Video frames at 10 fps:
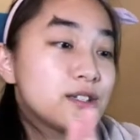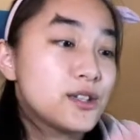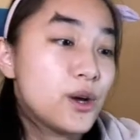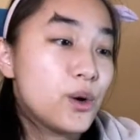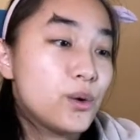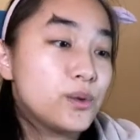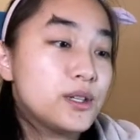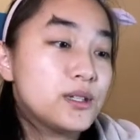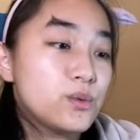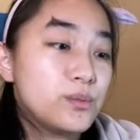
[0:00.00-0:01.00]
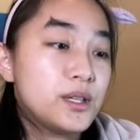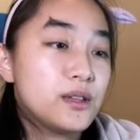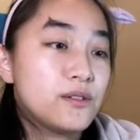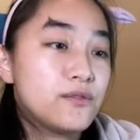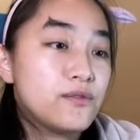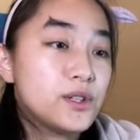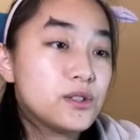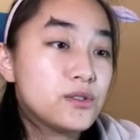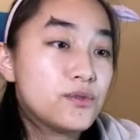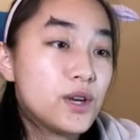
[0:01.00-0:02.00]
So this would be the
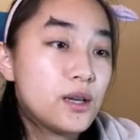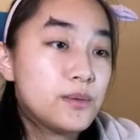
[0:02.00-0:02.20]
first frame